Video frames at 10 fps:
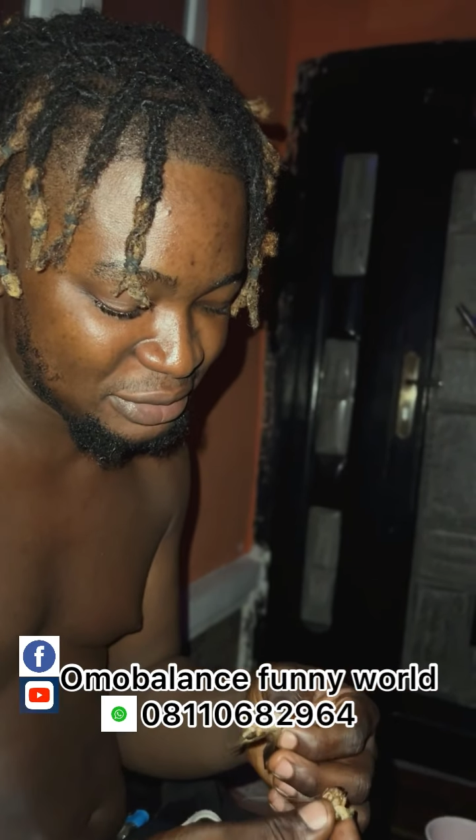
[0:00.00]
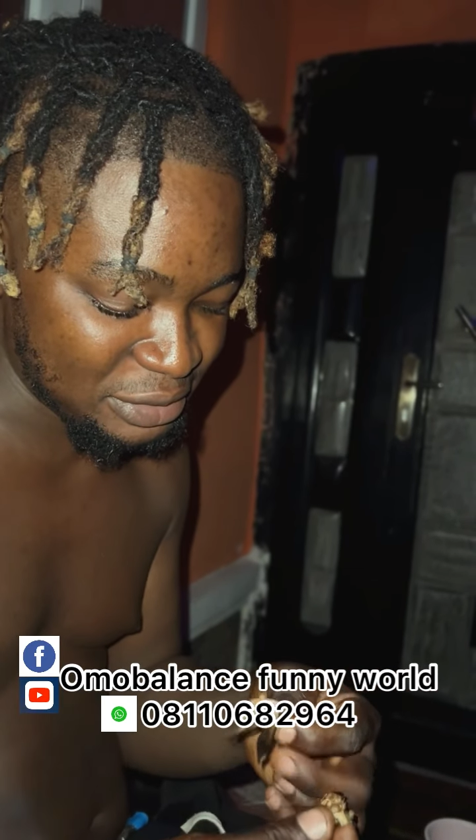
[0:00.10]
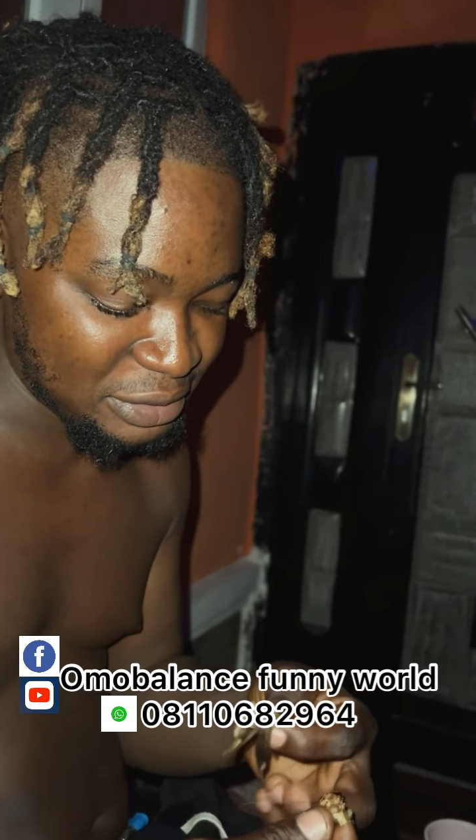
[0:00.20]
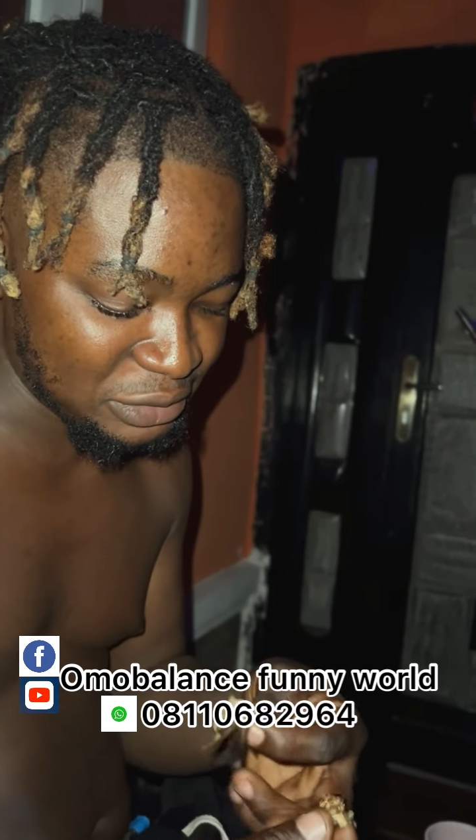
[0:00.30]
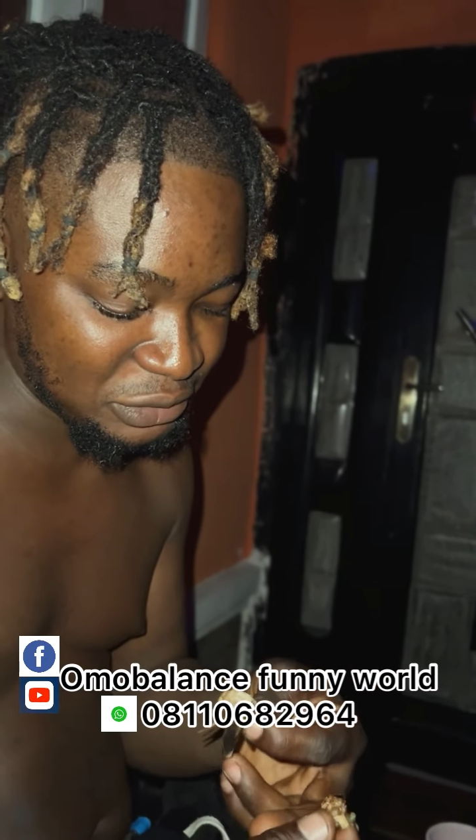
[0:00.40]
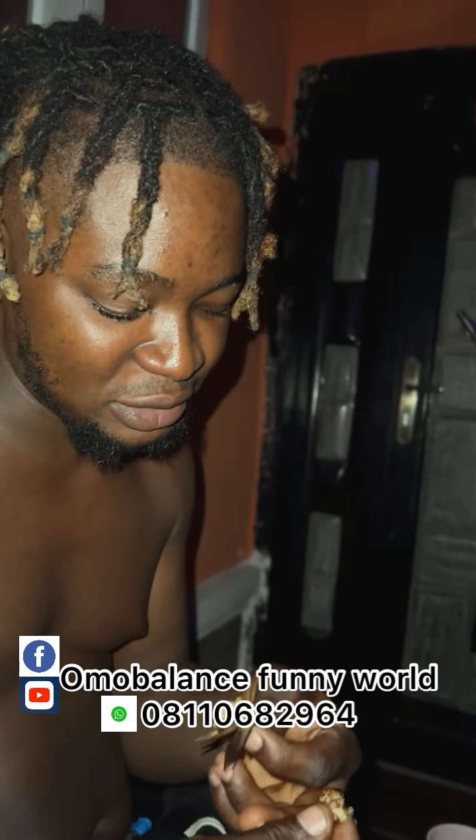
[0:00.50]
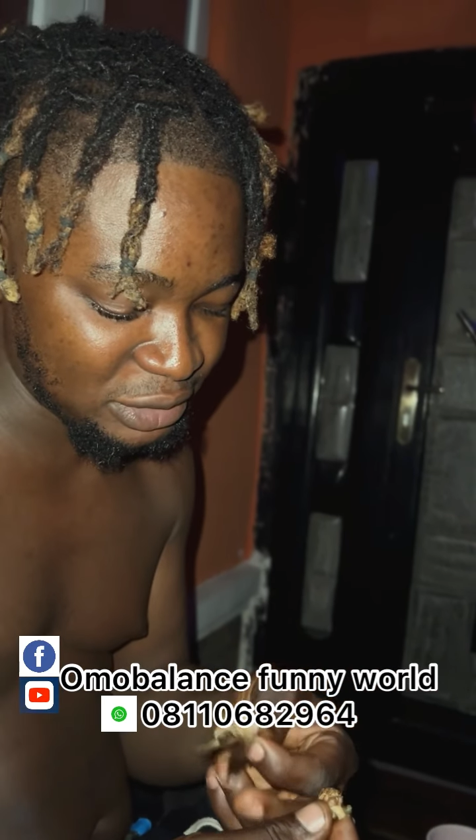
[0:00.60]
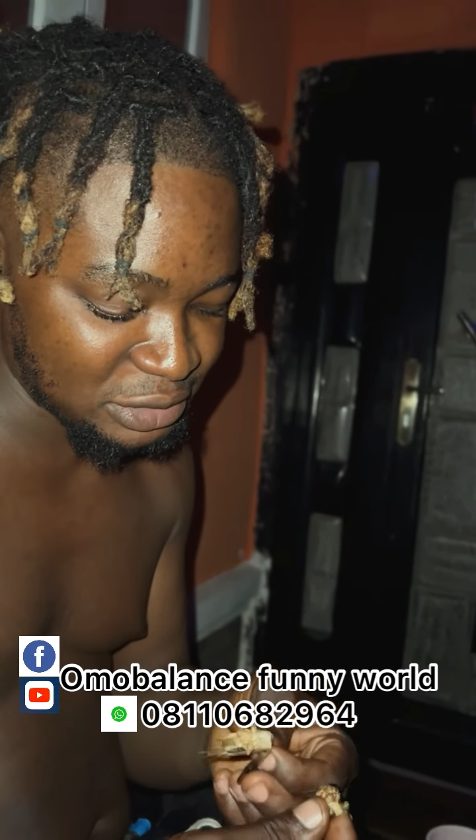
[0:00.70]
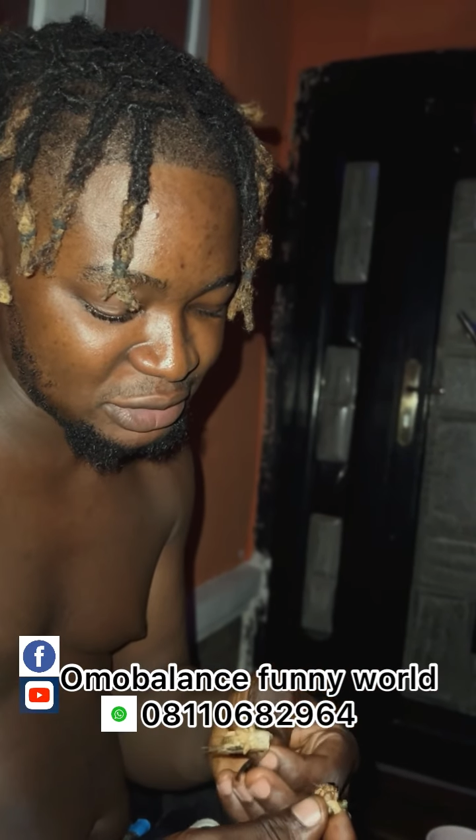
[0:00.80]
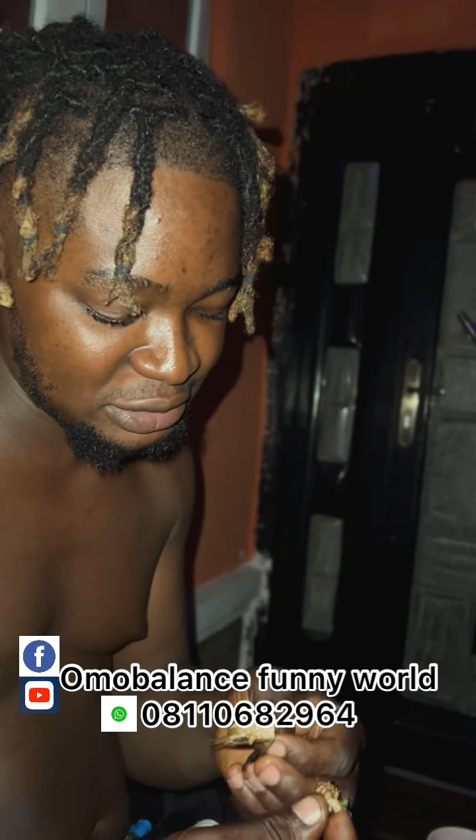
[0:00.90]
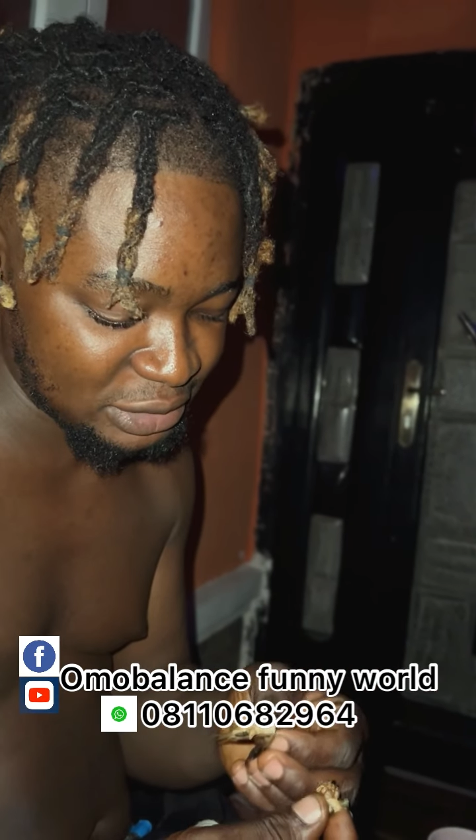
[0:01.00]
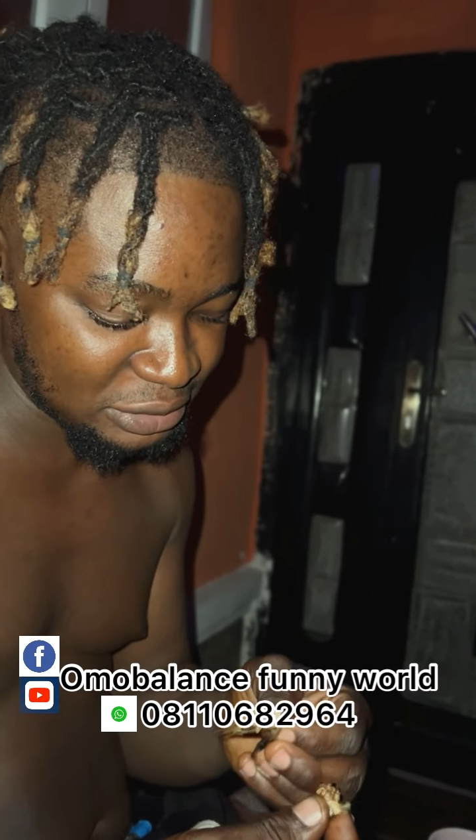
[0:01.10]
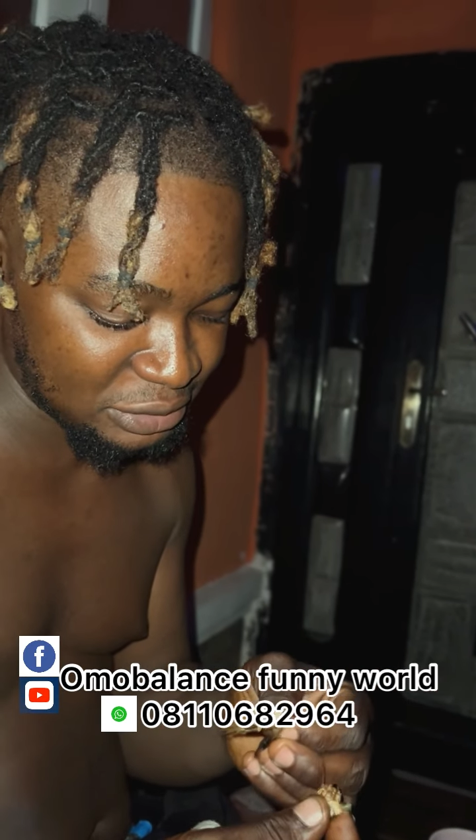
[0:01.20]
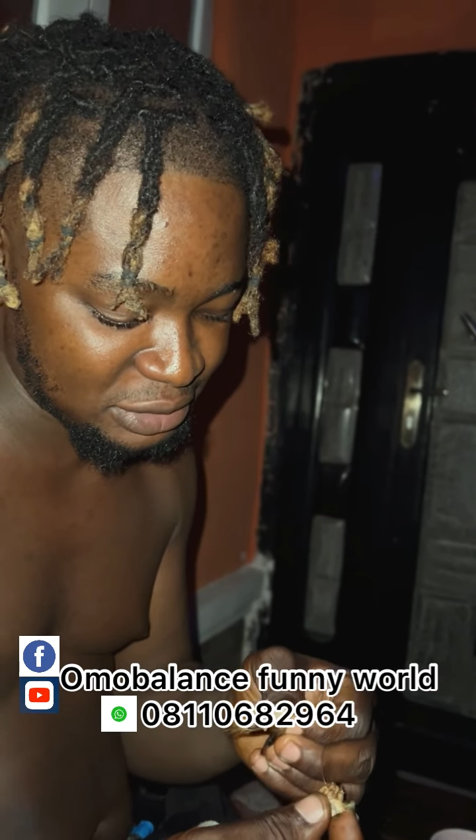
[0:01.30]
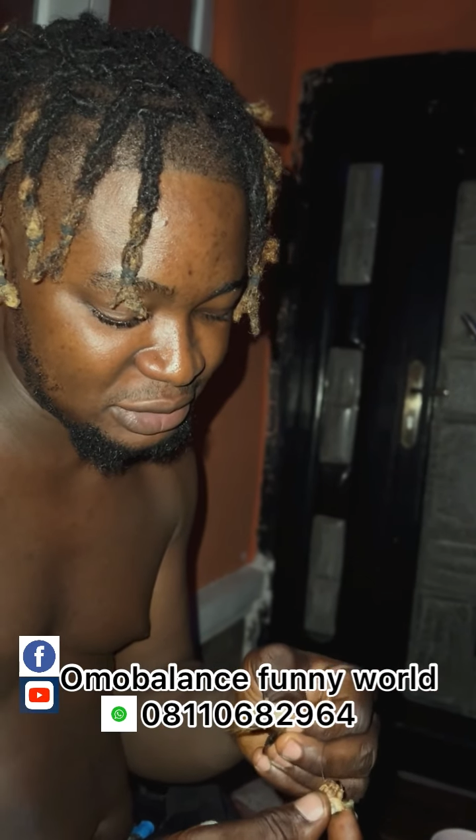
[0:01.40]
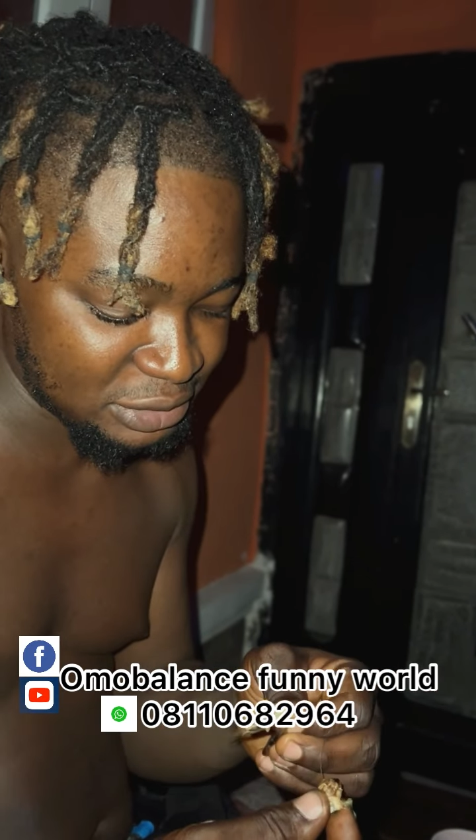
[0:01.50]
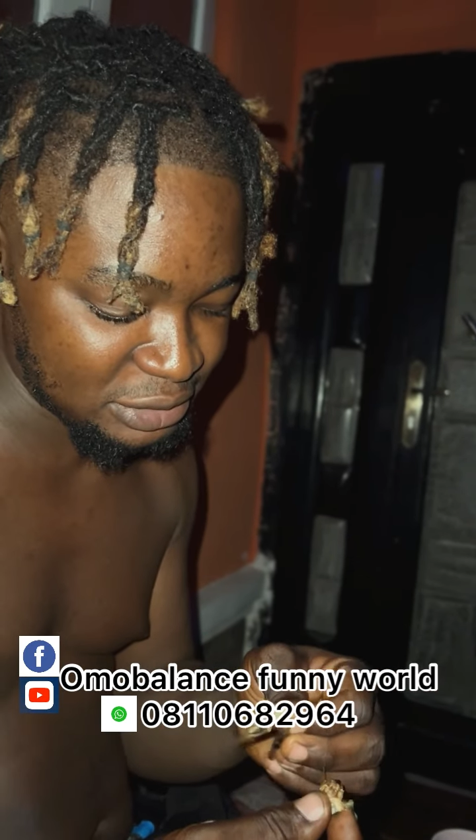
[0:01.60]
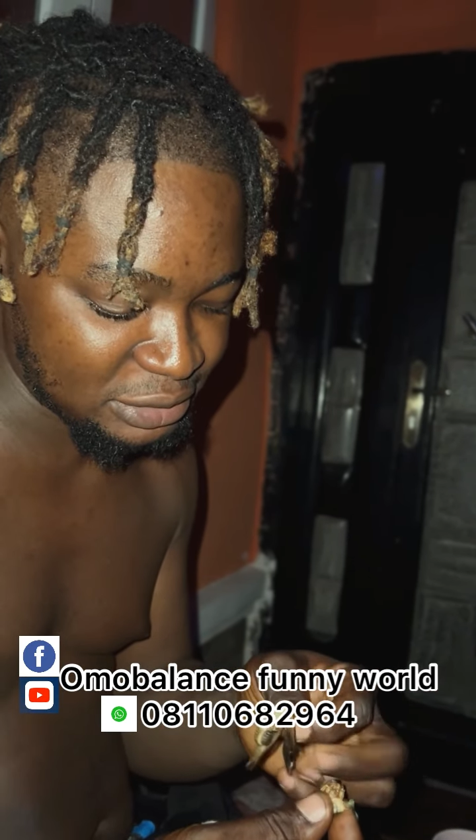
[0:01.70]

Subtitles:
All these things are nothing.